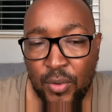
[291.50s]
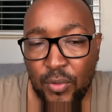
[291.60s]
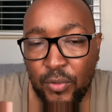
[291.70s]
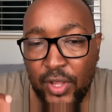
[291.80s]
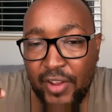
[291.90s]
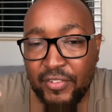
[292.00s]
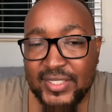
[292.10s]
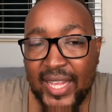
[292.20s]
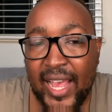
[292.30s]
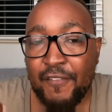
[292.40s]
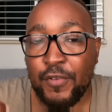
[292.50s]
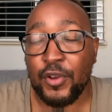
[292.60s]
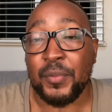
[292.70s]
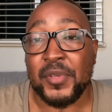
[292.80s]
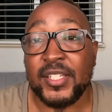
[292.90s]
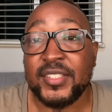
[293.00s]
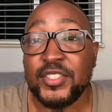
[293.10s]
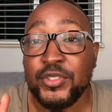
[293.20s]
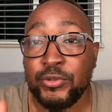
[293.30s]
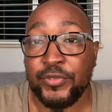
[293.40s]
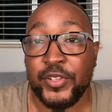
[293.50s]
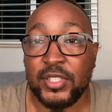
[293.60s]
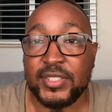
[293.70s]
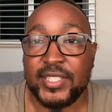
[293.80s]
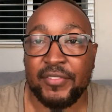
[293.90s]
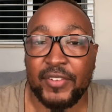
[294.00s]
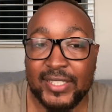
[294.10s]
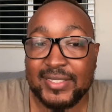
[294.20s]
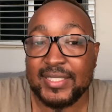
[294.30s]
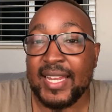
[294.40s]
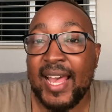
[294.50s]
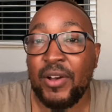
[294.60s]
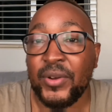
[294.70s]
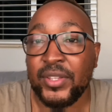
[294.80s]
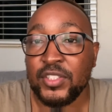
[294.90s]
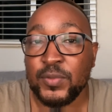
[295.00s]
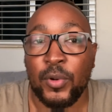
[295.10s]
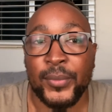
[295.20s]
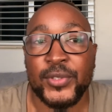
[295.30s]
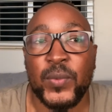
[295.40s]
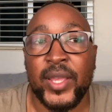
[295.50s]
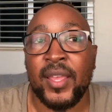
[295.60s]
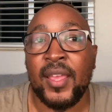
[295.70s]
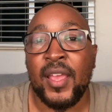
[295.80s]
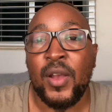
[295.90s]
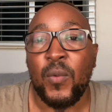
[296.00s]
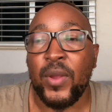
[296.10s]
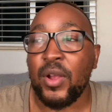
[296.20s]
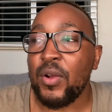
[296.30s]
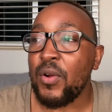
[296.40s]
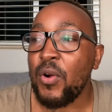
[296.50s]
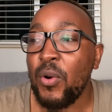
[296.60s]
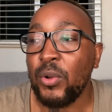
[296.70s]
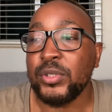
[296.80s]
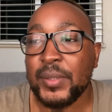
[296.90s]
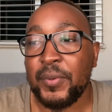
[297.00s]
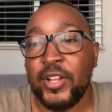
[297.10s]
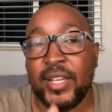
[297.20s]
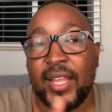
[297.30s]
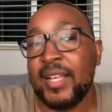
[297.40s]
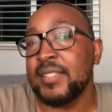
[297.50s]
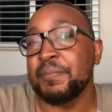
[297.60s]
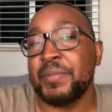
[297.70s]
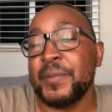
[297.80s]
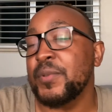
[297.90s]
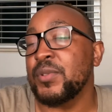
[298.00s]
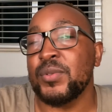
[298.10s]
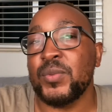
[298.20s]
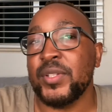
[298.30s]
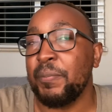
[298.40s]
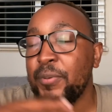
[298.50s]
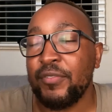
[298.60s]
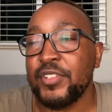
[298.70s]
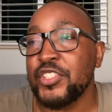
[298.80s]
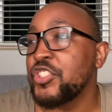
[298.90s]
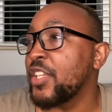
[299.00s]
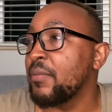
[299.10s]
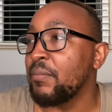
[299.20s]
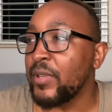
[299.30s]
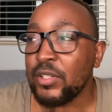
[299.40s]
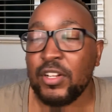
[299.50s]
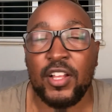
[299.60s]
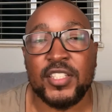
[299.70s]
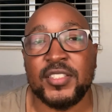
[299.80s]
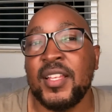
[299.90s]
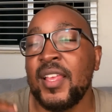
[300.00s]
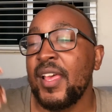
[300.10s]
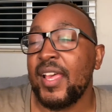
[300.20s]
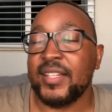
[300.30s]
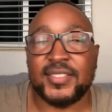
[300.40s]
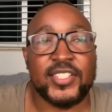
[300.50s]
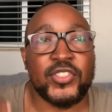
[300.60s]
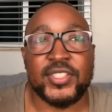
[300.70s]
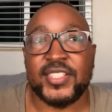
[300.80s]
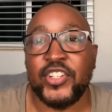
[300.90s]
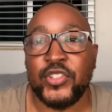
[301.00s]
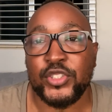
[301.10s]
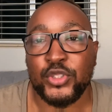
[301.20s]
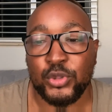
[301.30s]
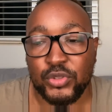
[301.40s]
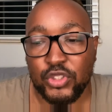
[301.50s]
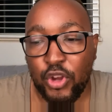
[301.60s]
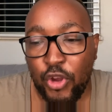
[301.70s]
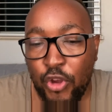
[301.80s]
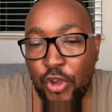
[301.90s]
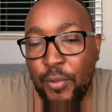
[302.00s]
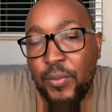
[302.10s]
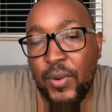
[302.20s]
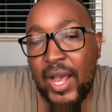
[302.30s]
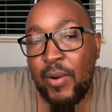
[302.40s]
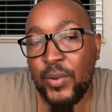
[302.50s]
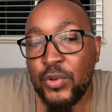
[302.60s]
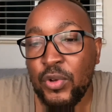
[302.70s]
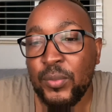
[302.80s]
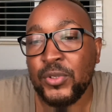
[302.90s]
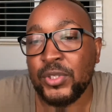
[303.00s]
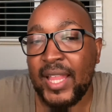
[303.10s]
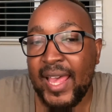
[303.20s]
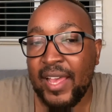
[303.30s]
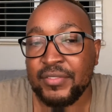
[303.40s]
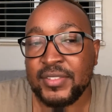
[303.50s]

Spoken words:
ever a time for community to reveal itself, it's now, in this moment where we're called upon as people with privilege and middle class etc., to curb our normal lives